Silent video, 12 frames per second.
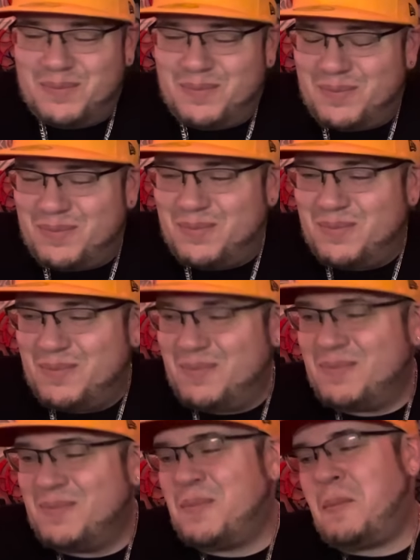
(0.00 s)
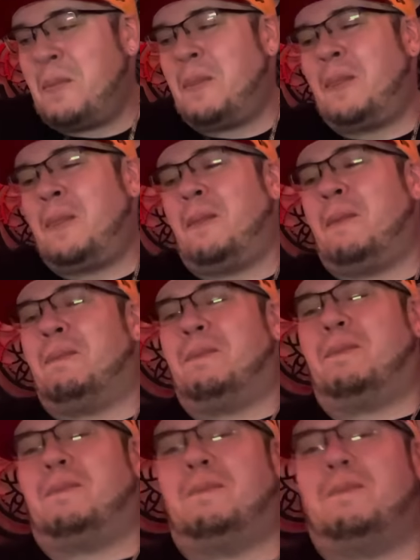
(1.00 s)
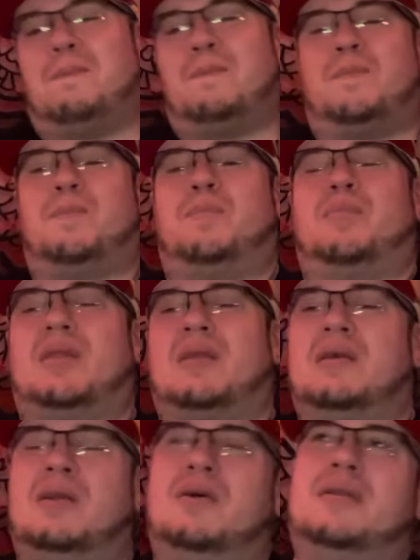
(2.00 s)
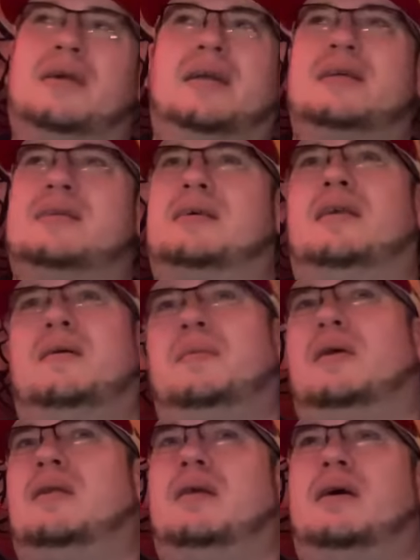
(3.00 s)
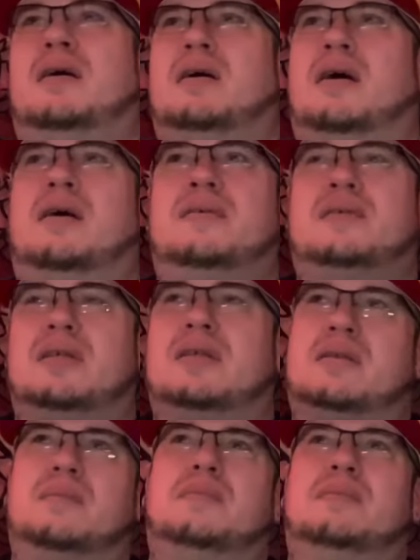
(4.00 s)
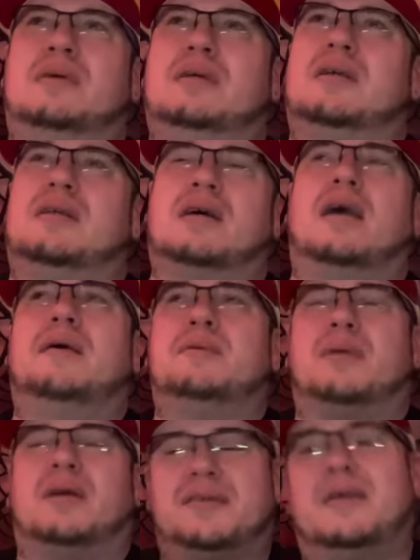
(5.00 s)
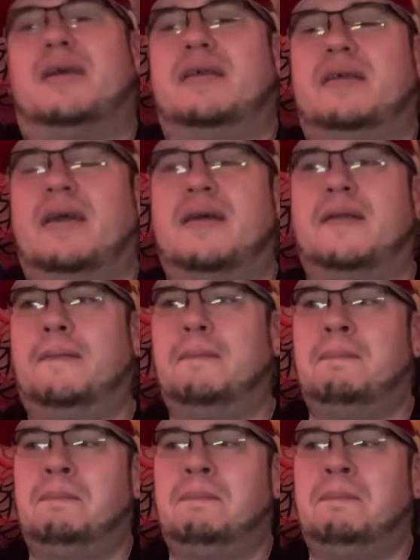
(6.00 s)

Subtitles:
You know, and like I said, I mean, I said this a million times, but I'll say it again.